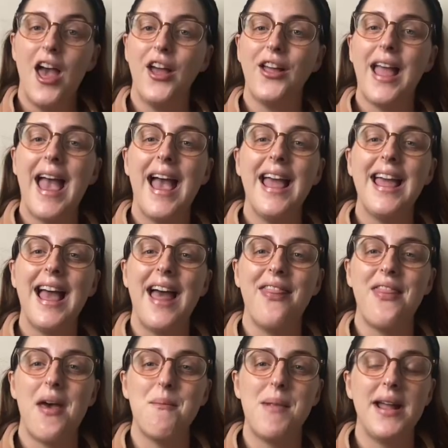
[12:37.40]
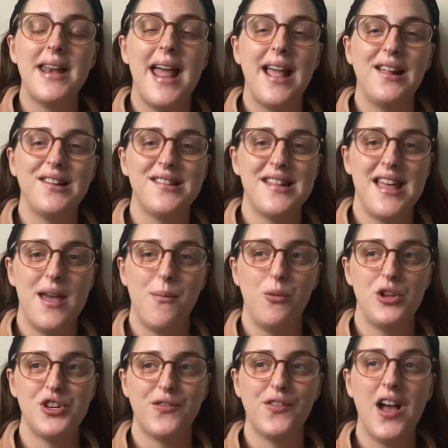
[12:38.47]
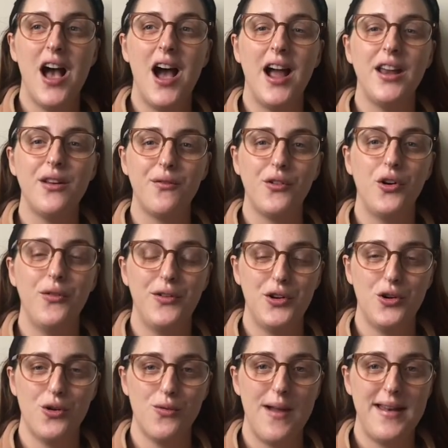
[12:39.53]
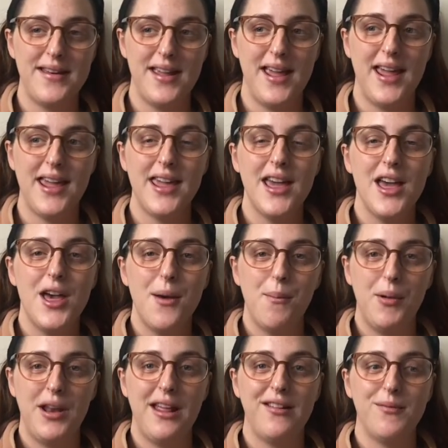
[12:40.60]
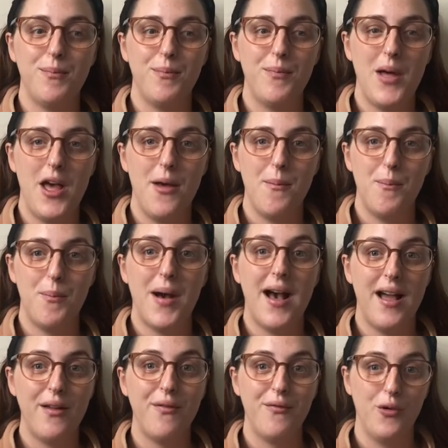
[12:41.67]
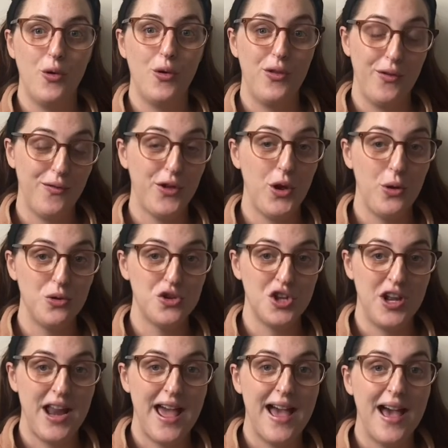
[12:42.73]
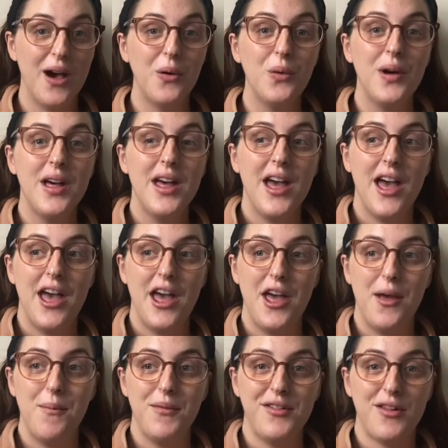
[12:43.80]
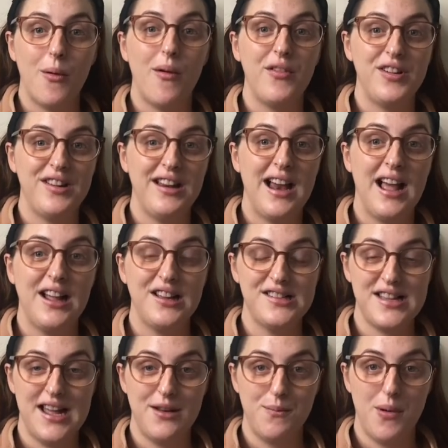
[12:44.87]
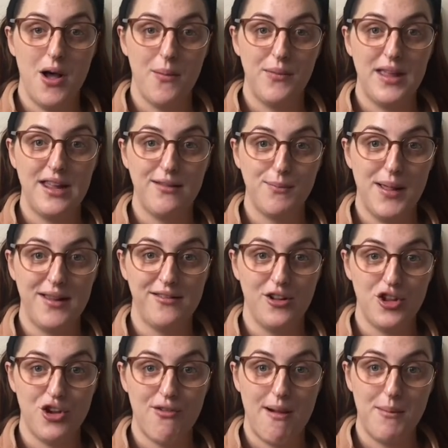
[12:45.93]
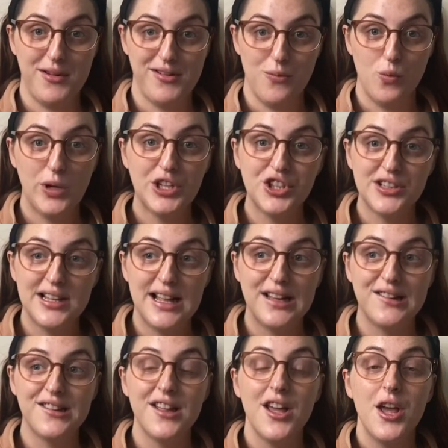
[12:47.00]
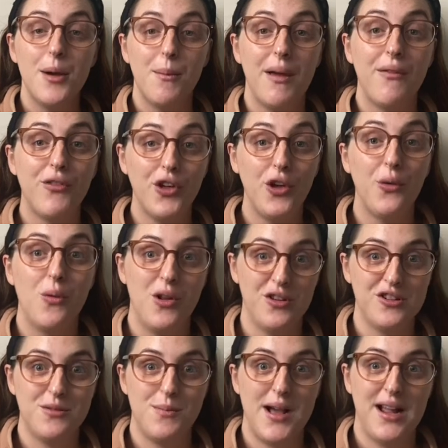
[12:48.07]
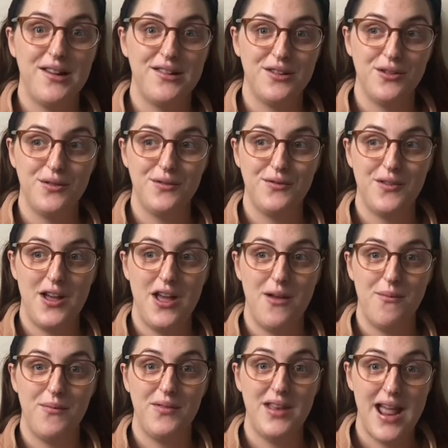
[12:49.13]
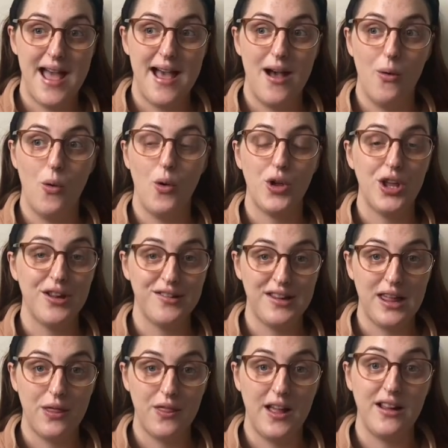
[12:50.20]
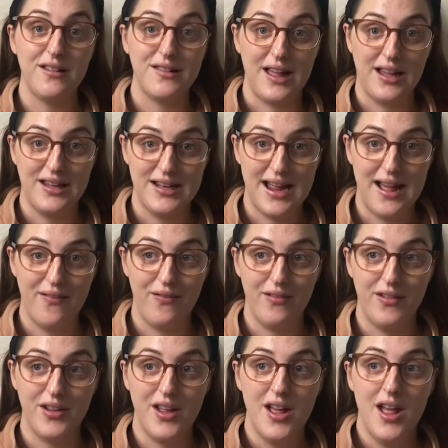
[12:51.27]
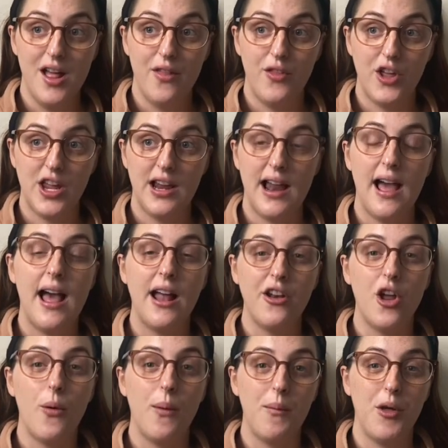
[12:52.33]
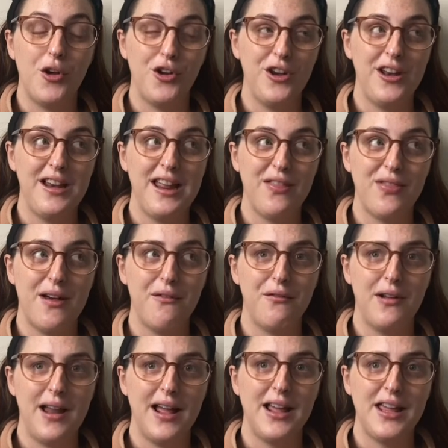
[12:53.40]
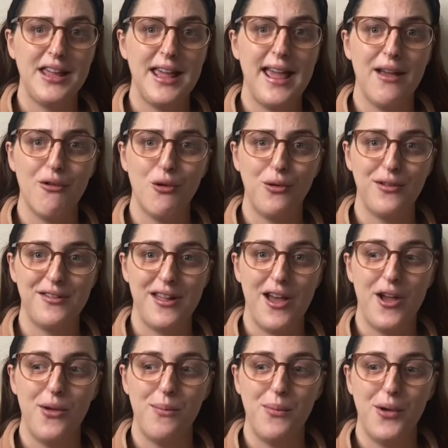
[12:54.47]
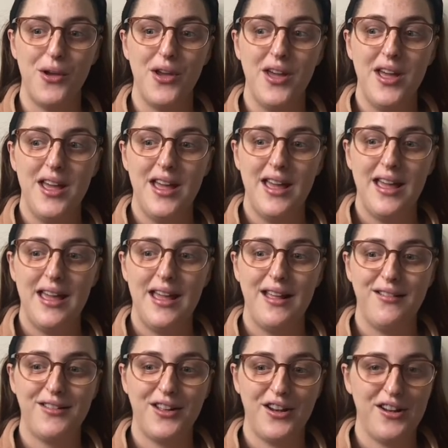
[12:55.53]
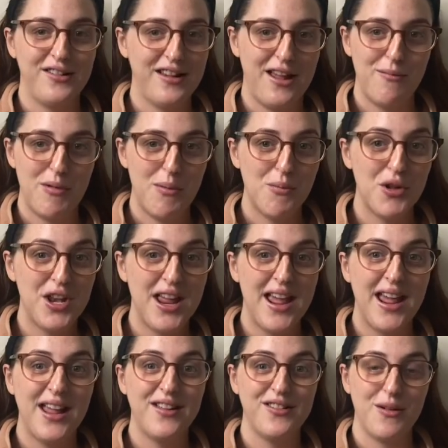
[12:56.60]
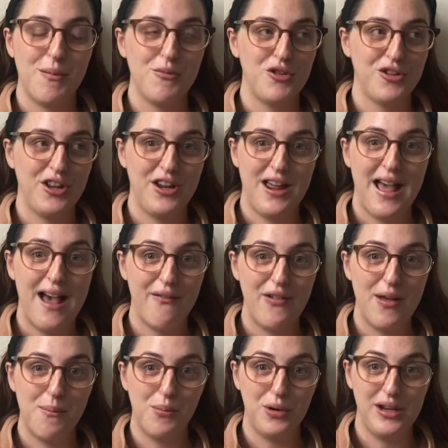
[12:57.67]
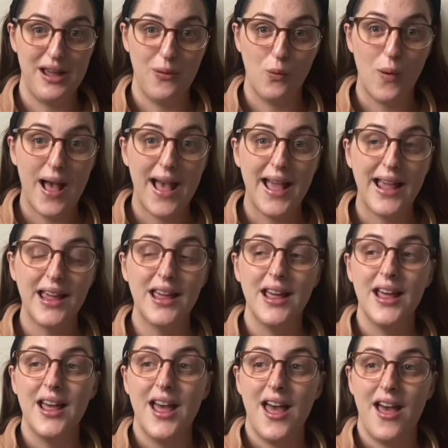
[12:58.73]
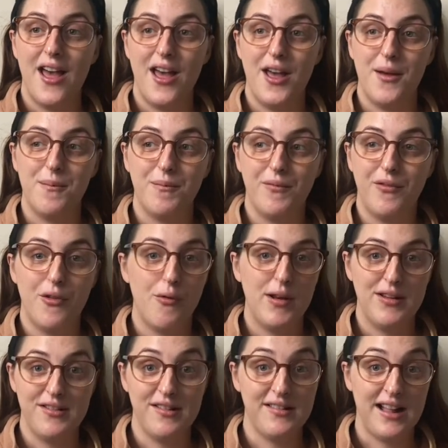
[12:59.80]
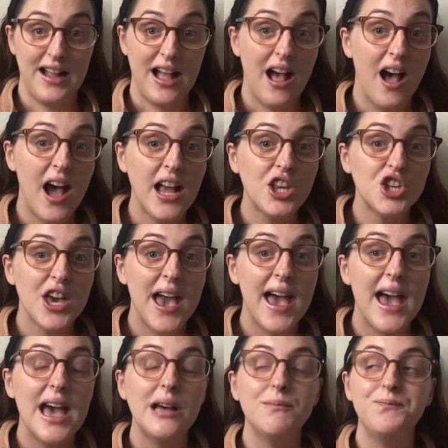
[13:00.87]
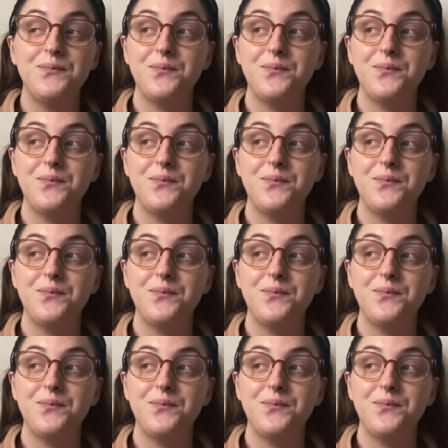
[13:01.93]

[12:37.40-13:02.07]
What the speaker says: Okay, and then my next tip, which I've kind of covered already, but it's buy for the future now. So obviously, like I said, pop these bits on your Amazon wish list. But if you want to buy stuff now, or you see things secondhand that you're like, I know I'm not going to need that for like a year or so, but it's going to save me money, so I'm just going to have it and put it away. For instance, like a high chair,